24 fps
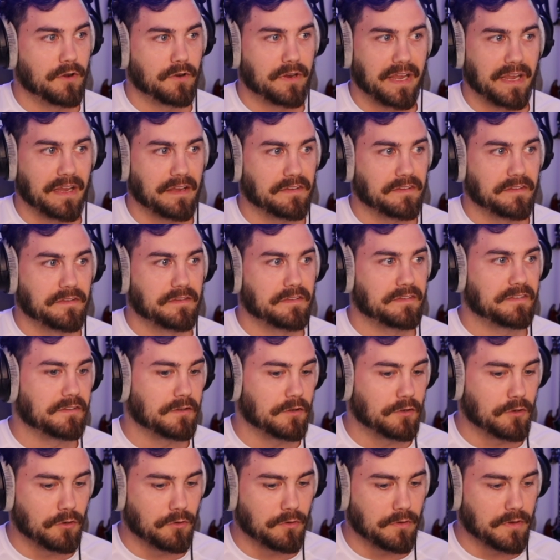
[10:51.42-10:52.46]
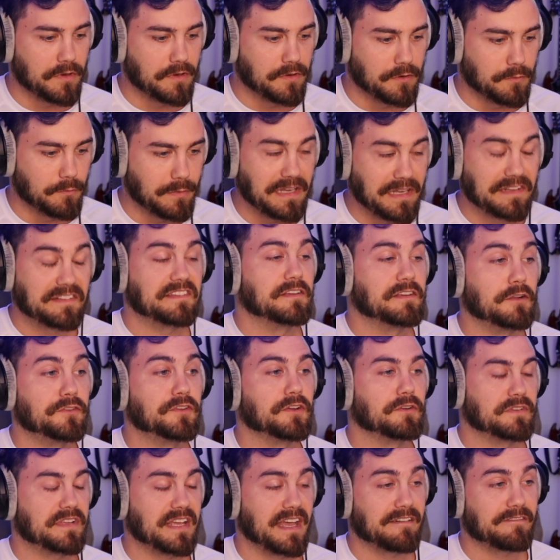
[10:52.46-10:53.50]
Okay, so we still
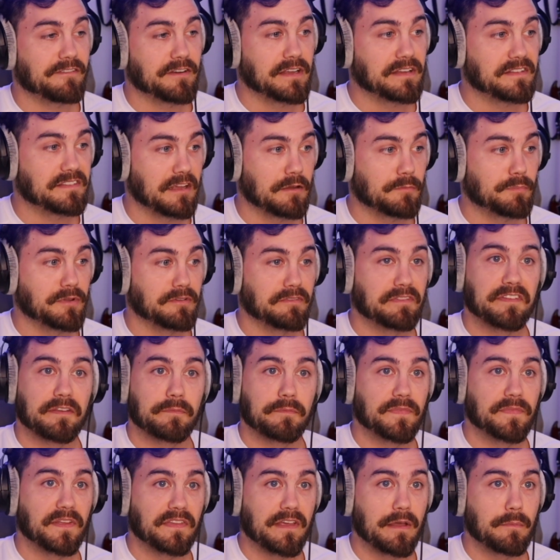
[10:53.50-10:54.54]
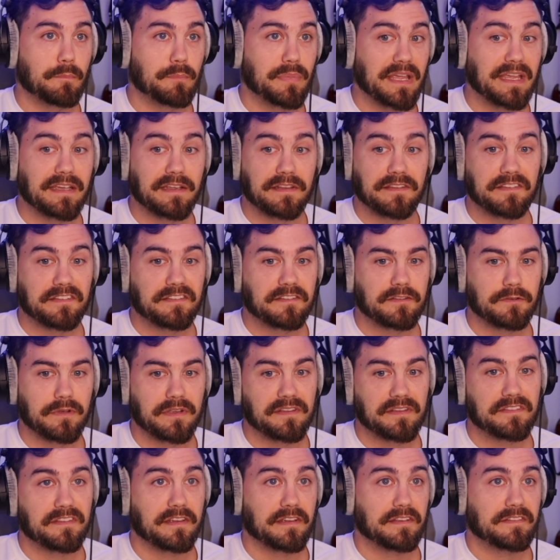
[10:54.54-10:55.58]
don't have an example of something that begins to
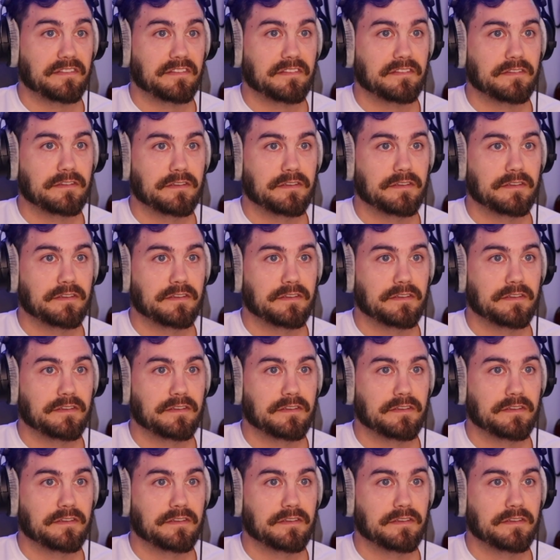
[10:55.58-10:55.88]
exist.